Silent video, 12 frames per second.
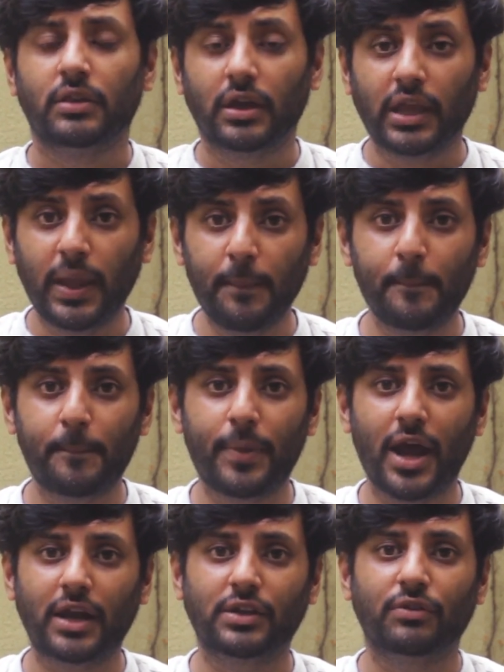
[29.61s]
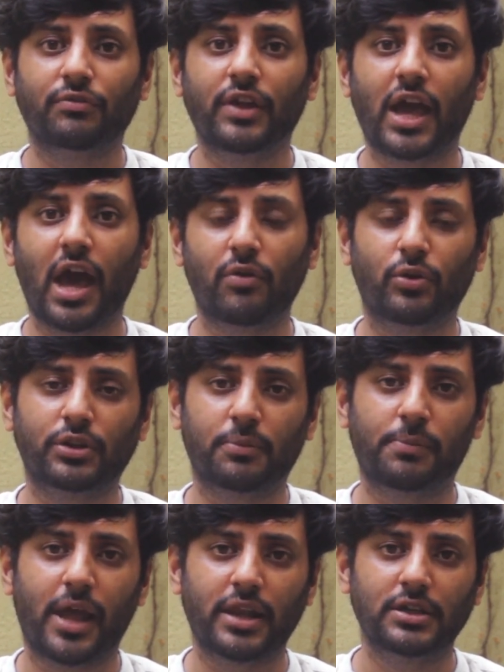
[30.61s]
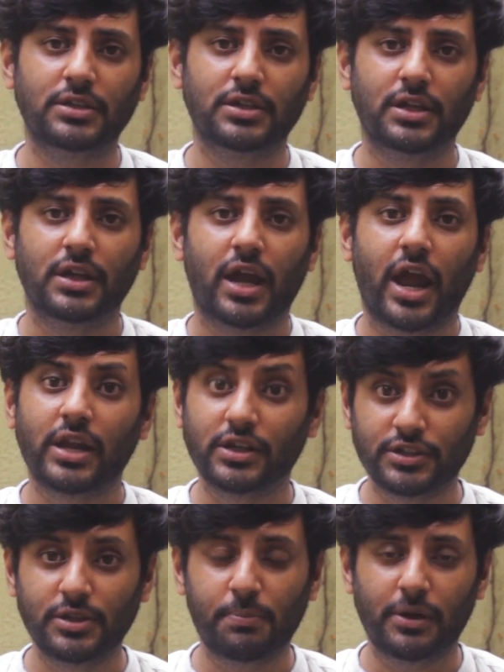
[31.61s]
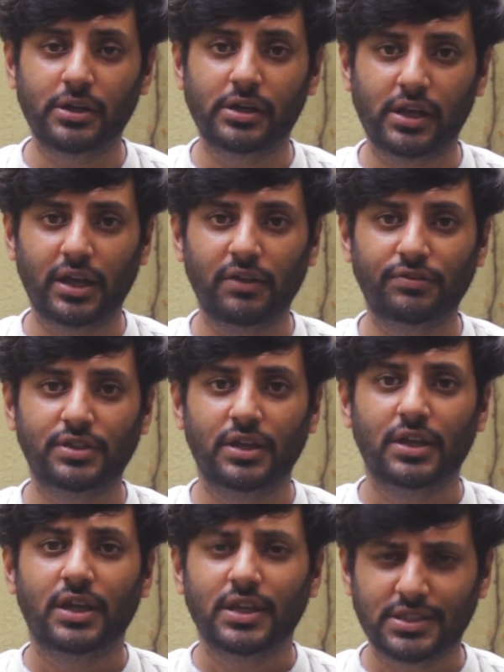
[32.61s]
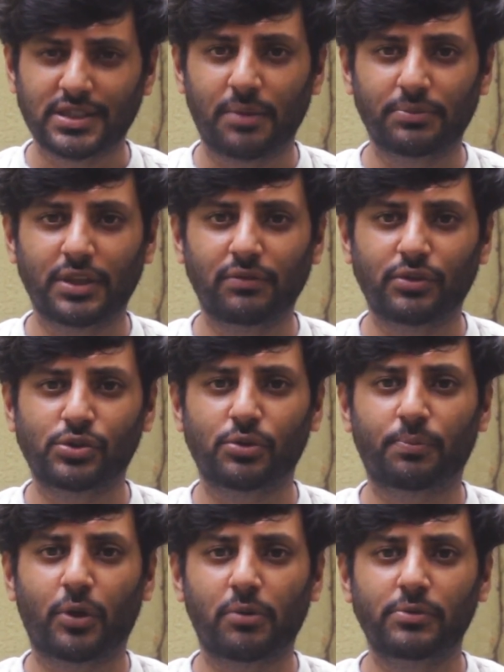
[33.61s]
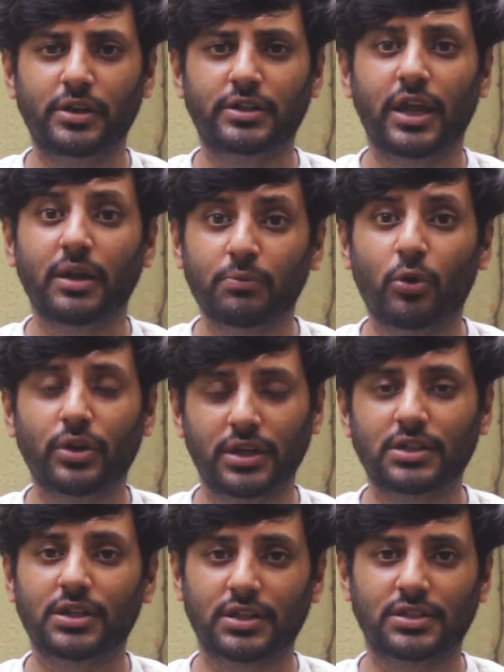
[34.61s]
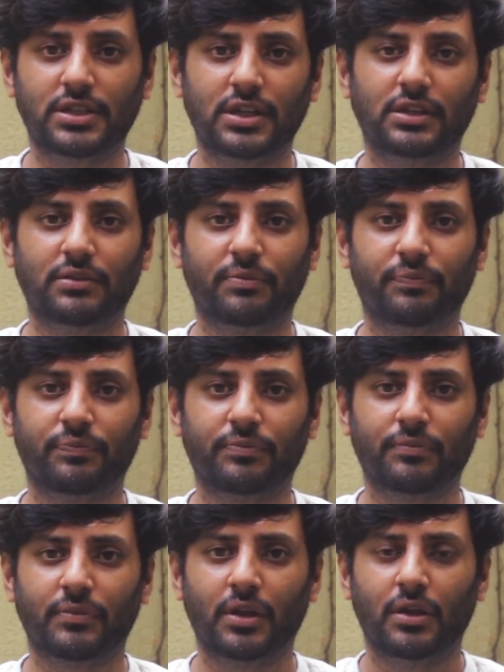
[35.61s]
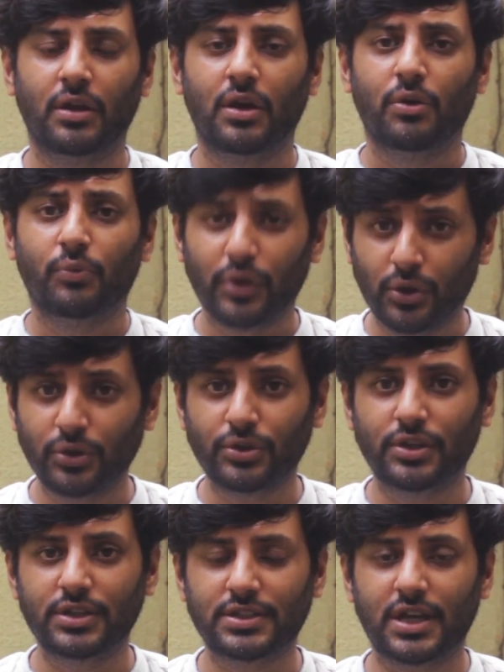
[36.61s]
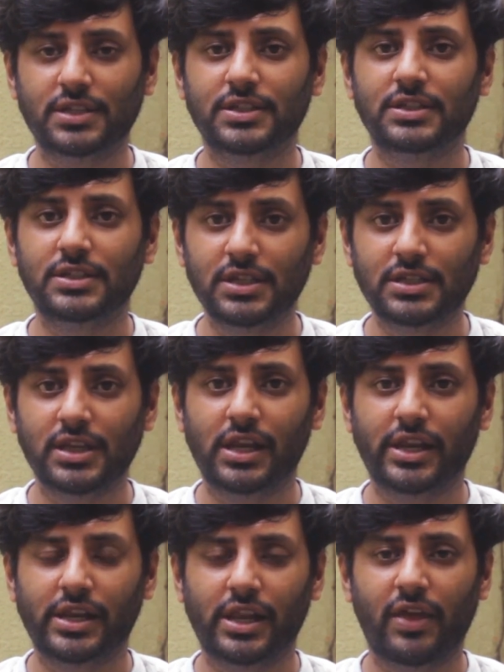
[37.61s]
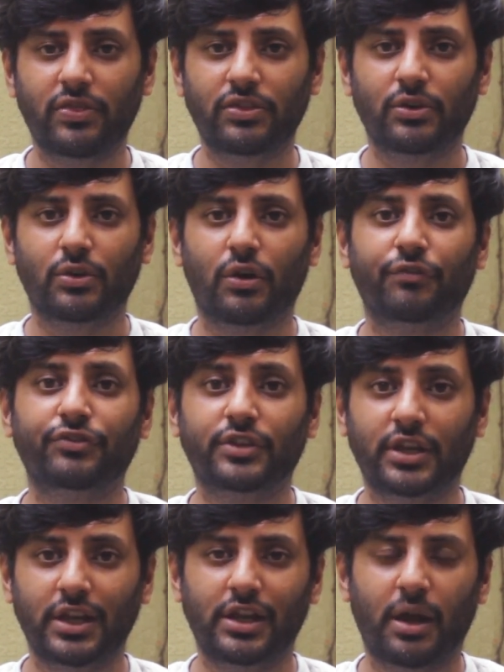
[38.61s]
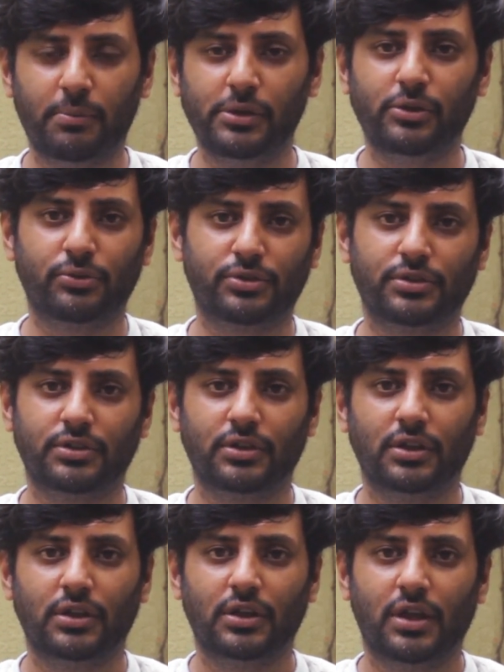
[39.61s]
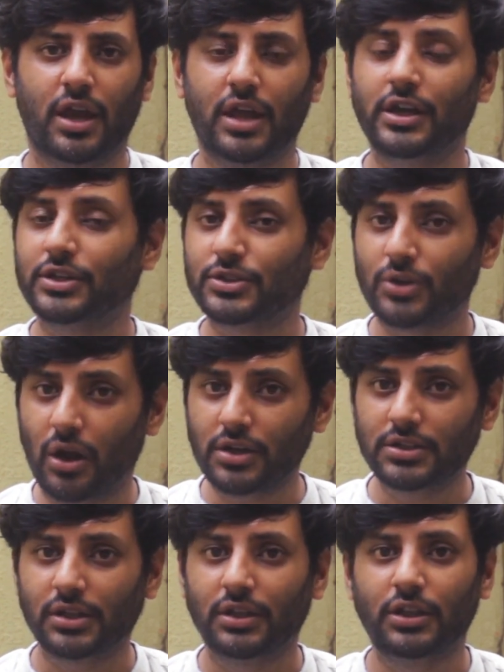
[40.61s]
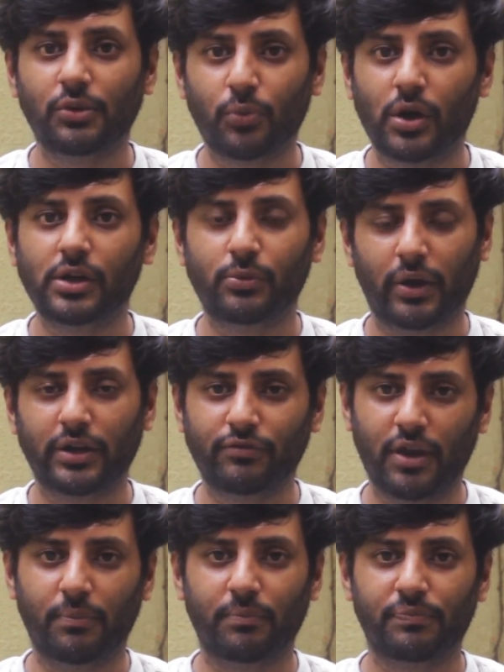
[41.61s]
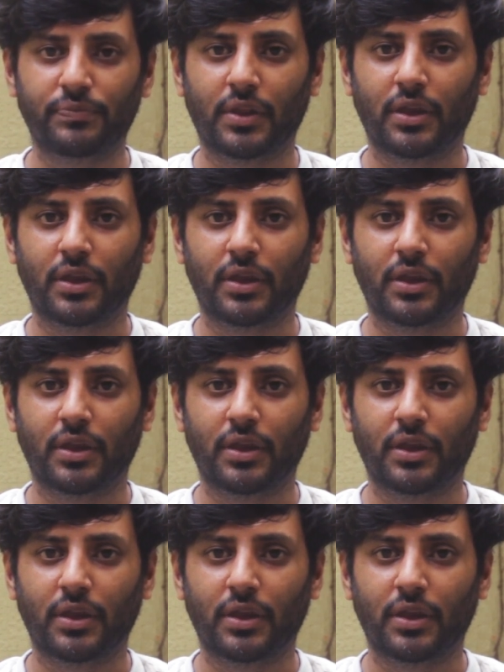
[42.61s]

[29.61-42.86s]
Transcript: The impact we have on the planet and its dependent lives is something we should probably take more interest in. We're going to discuss in detail and length of three W's, and it's not the World Wide Web.